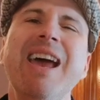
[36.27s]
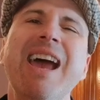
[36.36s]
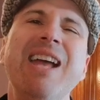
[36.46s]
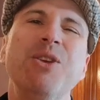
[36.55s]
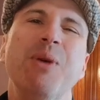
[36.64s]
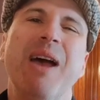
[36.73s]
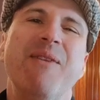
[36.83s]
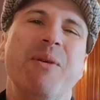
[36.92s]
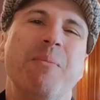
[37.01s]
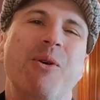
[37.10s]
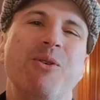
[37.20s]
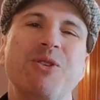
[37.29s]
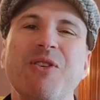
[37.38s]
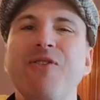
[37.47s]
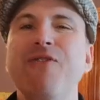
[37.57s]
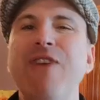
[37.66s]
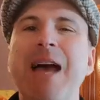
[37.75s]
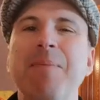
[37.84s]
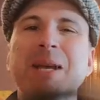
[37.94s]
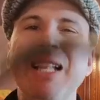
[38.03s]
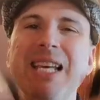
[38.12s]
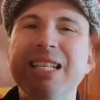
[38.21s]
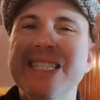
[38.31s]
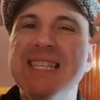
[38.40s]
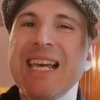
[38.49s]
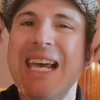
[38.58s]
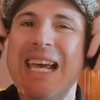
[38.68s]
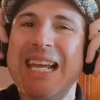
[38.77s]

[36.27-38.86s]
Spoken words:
and you have the most fabulous